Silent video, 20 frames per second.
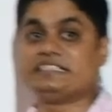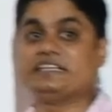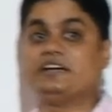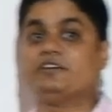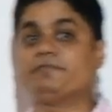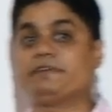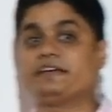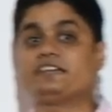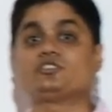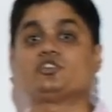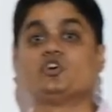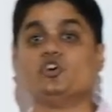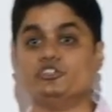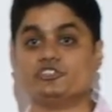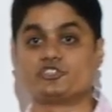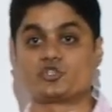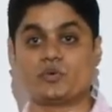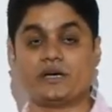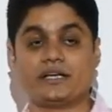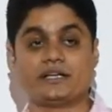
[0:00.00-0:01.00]
e of x
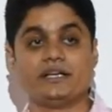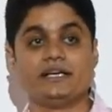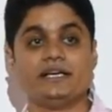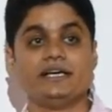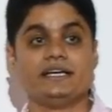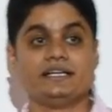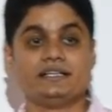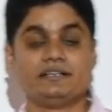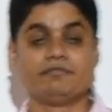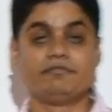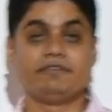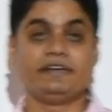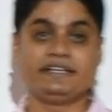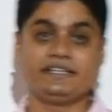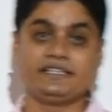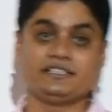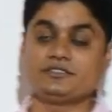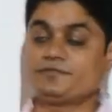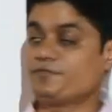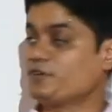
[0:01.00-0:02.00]
whole square.
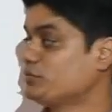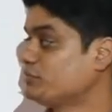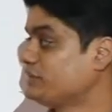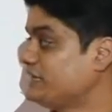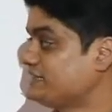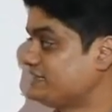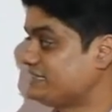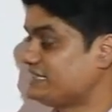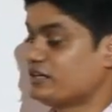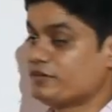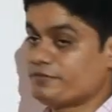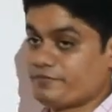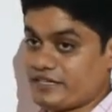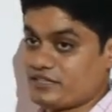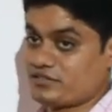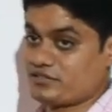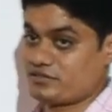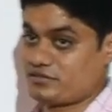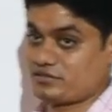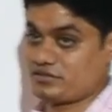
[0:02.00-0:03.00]
Variance formula is e of
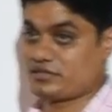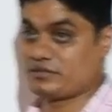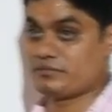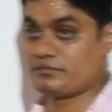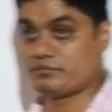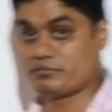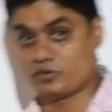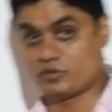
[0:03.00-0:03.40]
x